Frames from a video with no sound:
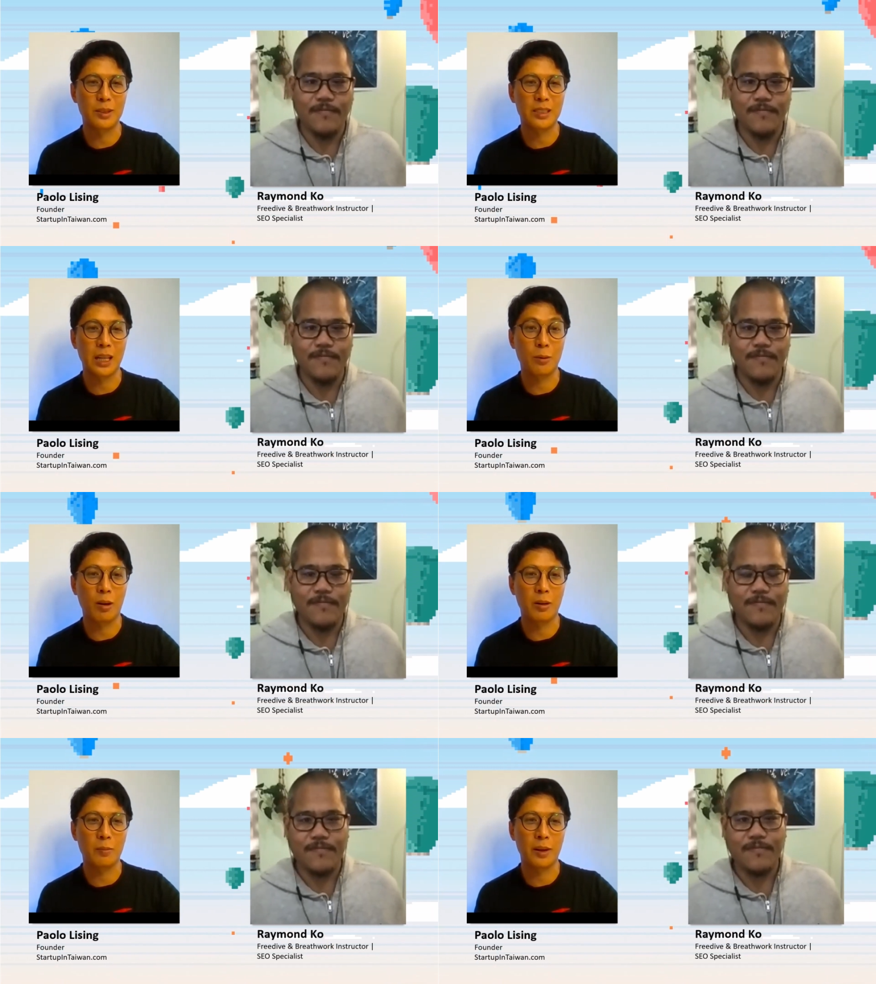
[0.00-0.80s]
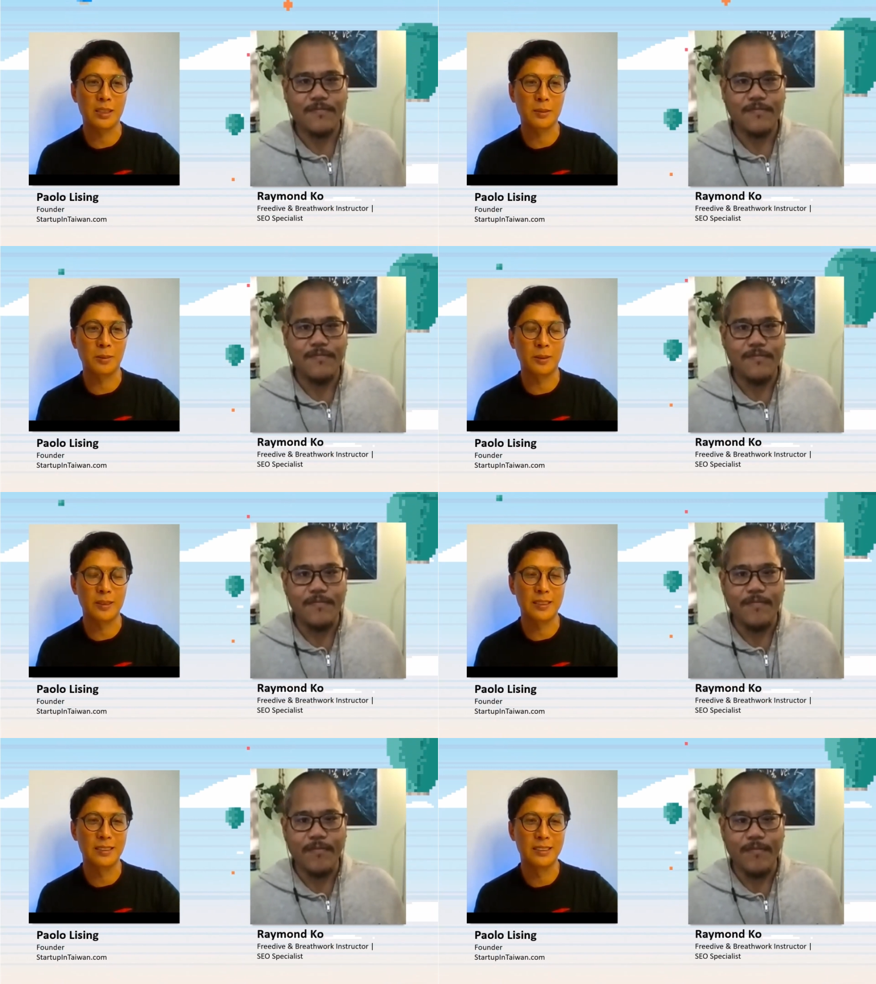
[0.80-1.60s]
Speaker 1: your taiwan
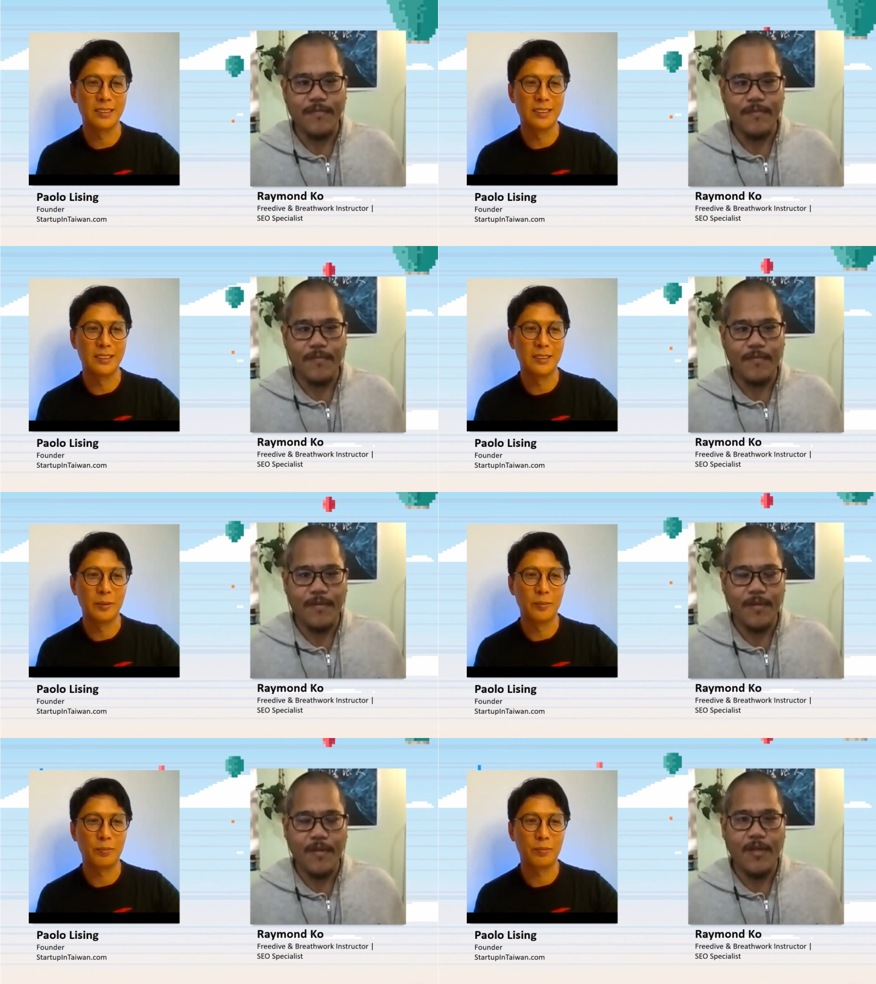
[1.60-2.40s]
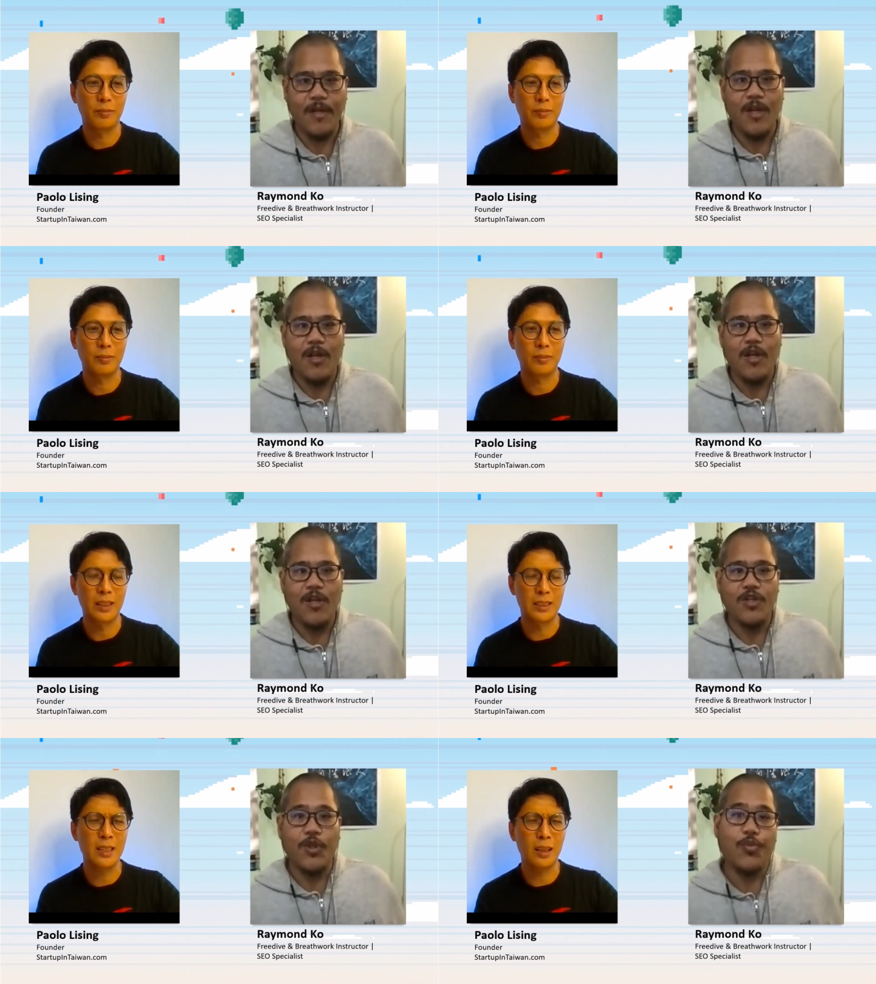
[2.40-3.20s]
passport
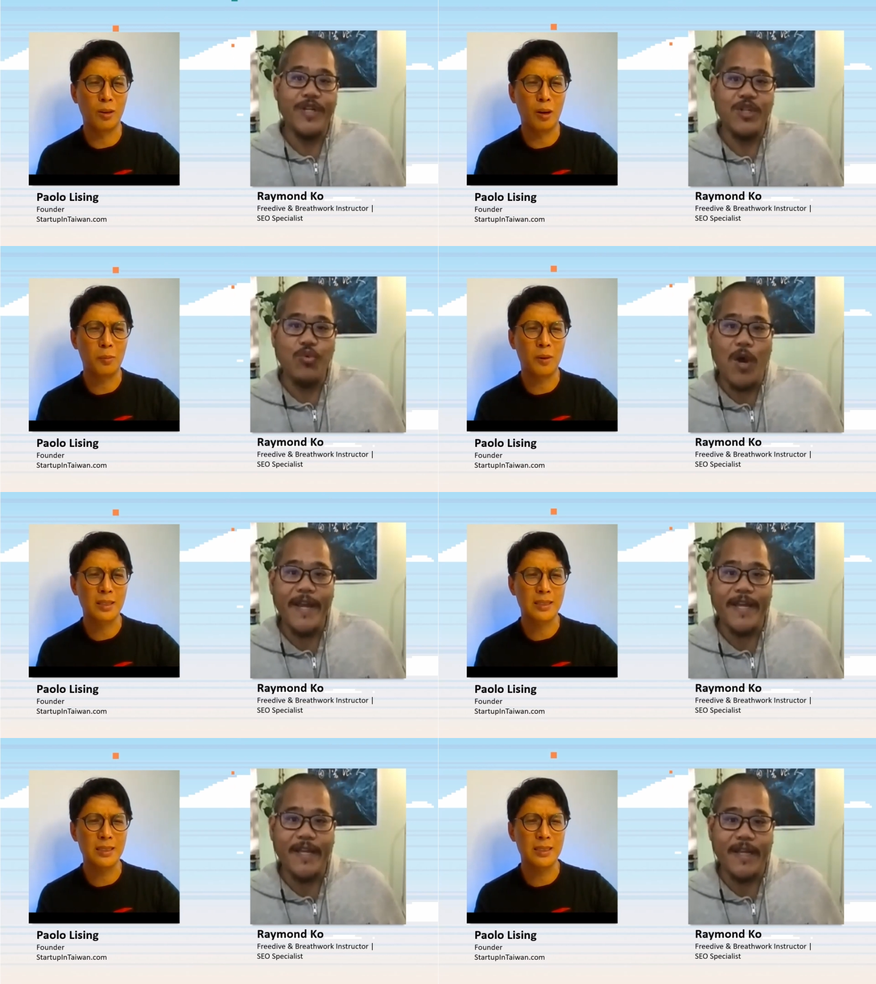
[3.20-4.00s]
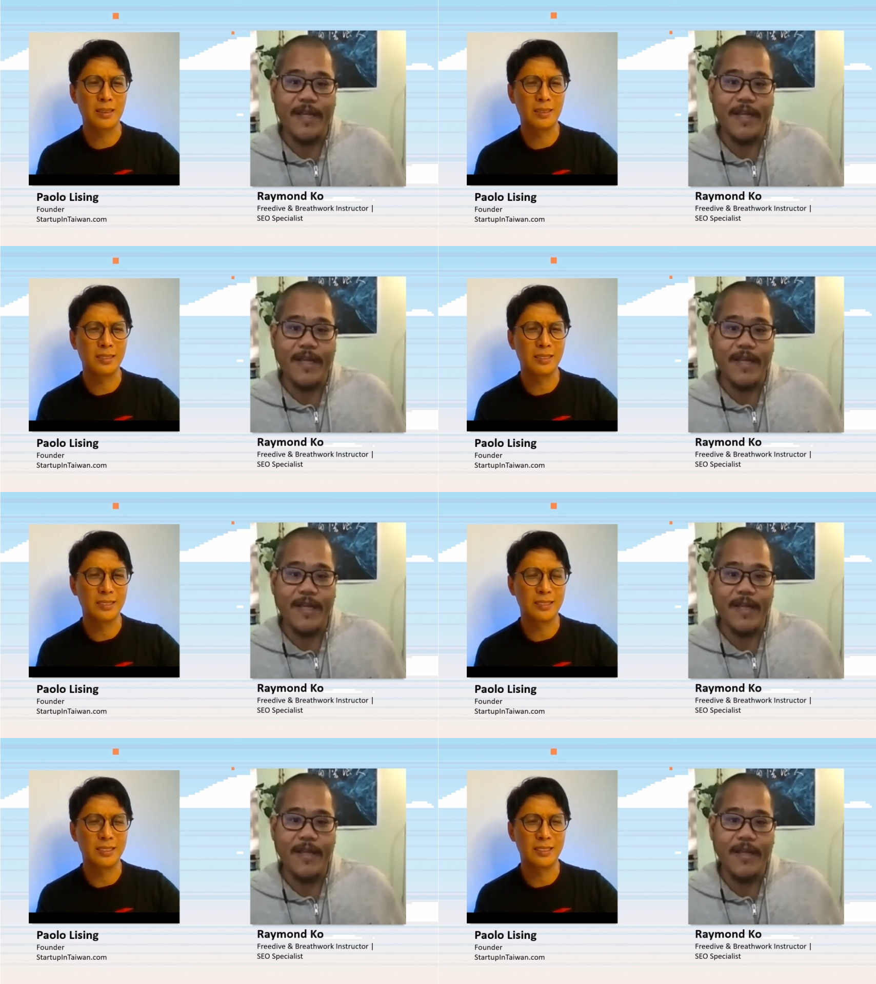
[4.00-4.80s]
Speaker 2: so Is the reason why,
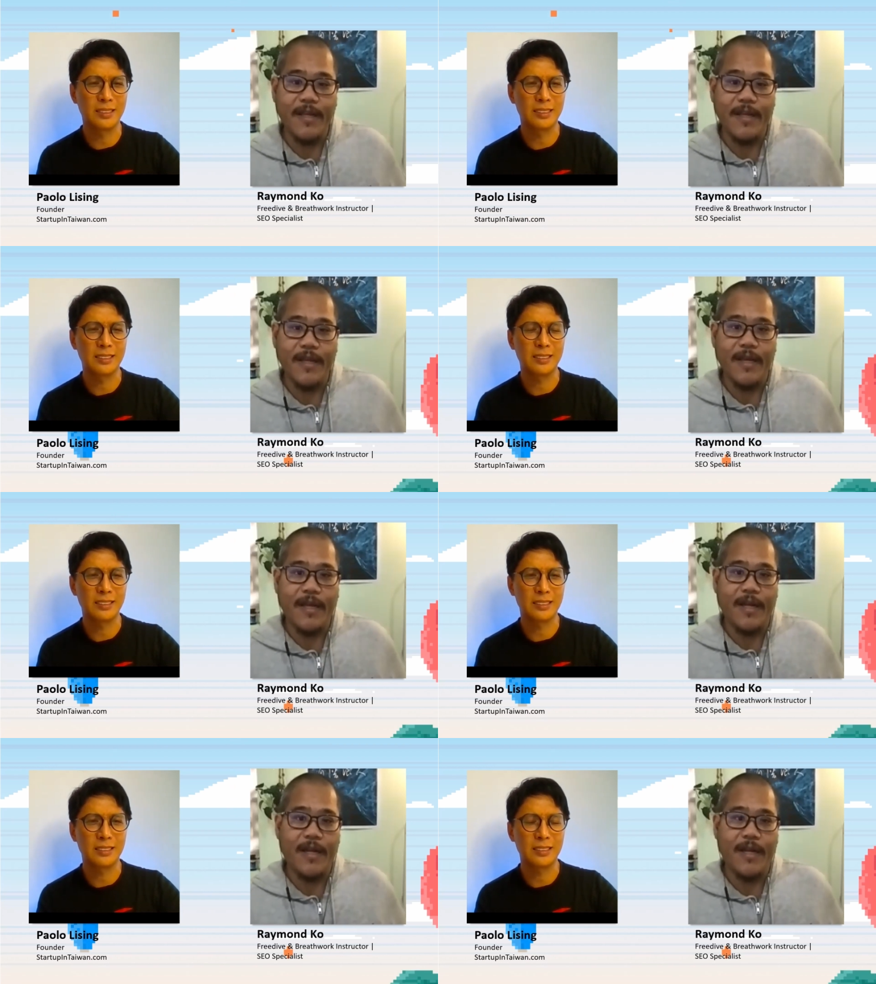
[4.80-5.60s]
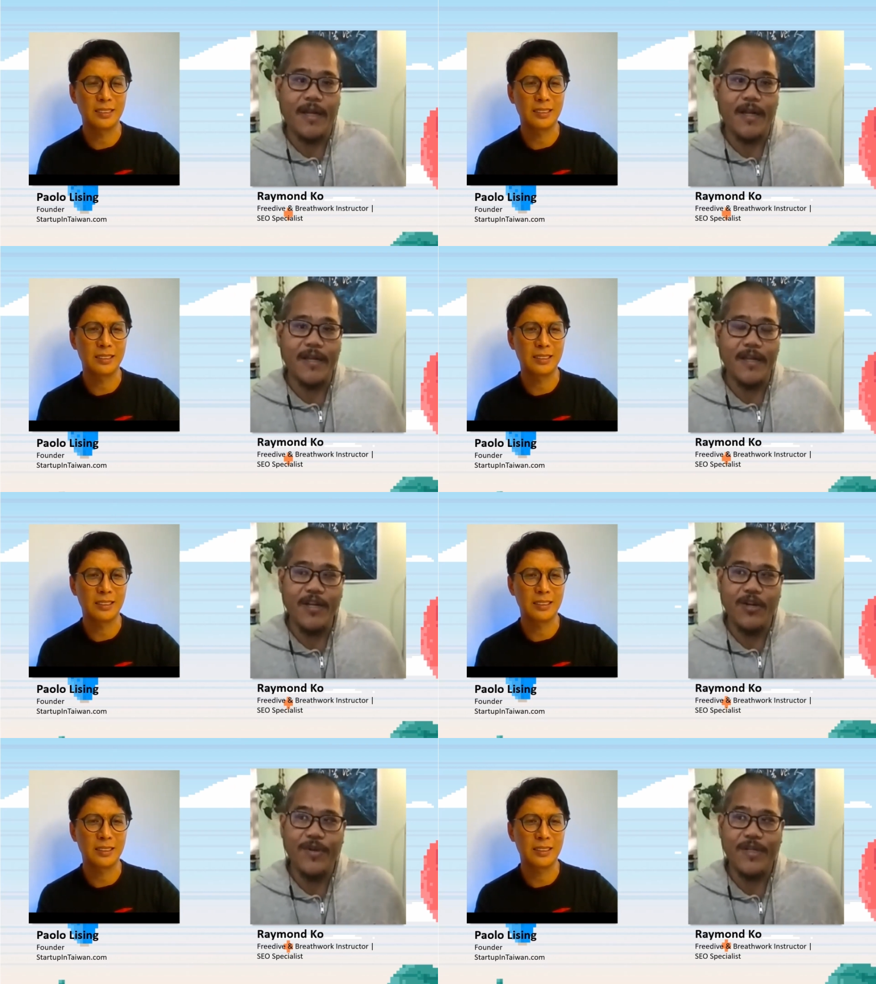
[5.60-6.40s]
uh, you
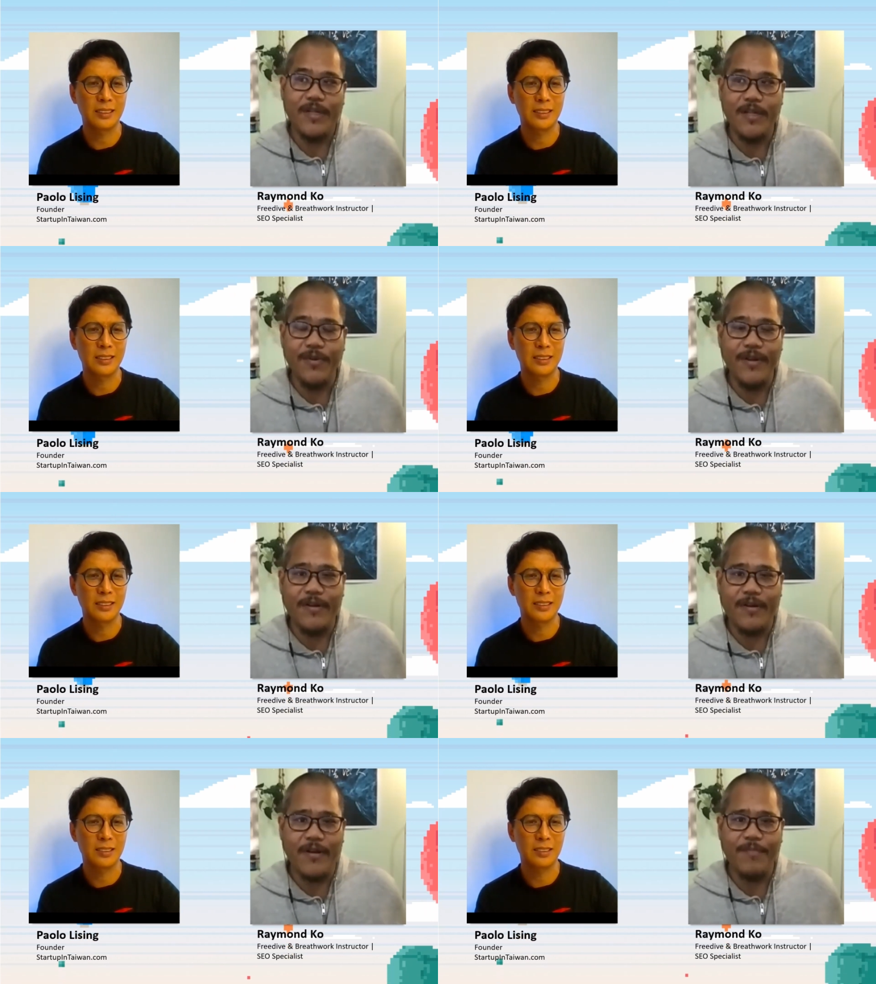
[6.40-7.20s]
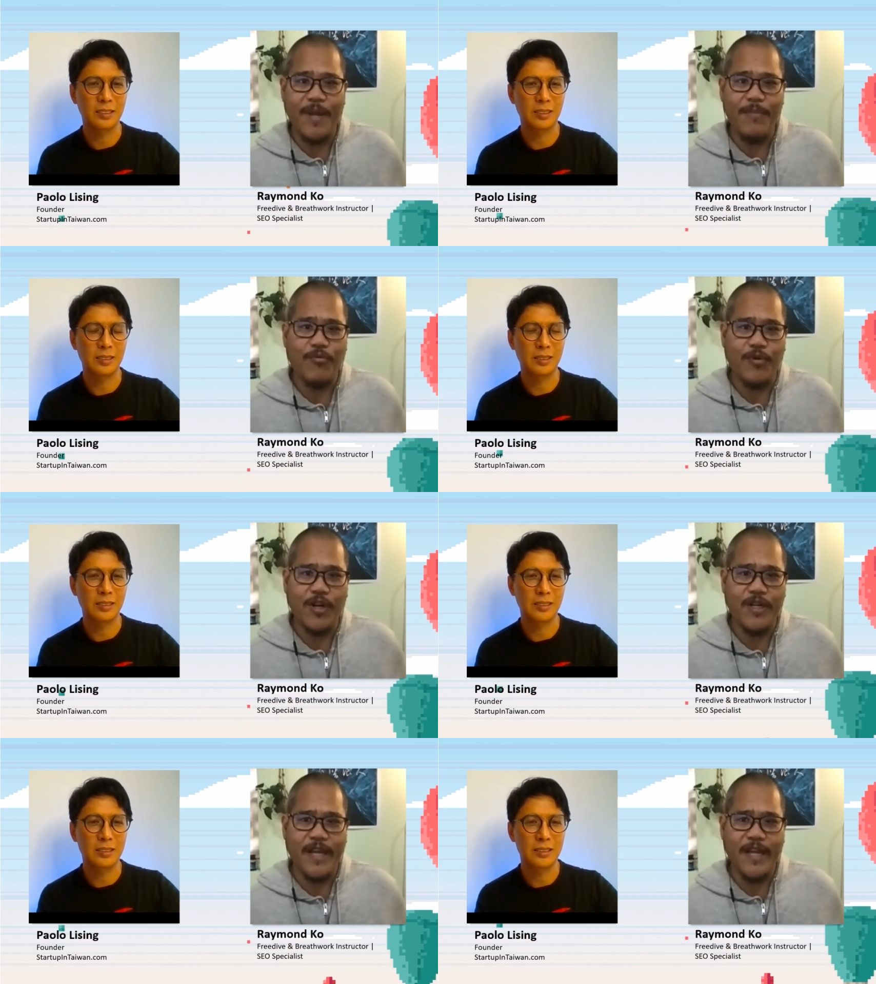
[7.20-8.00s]
know, doing all the paperwork
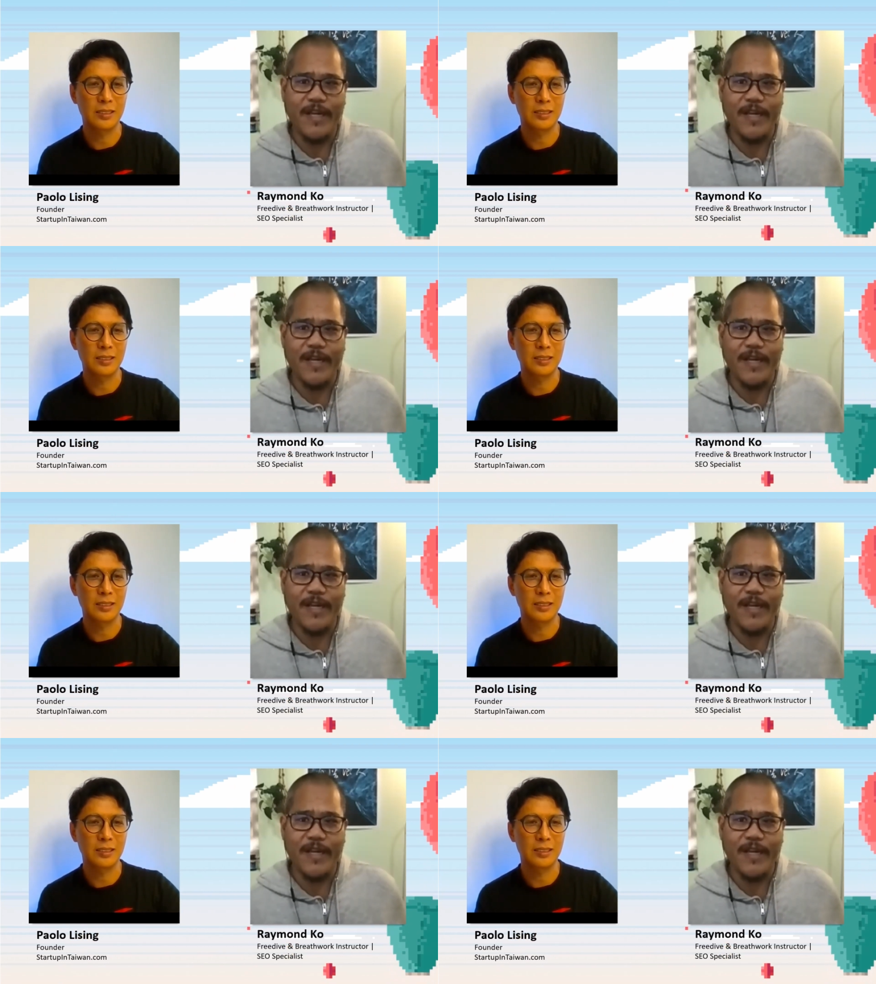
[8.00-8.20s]
could take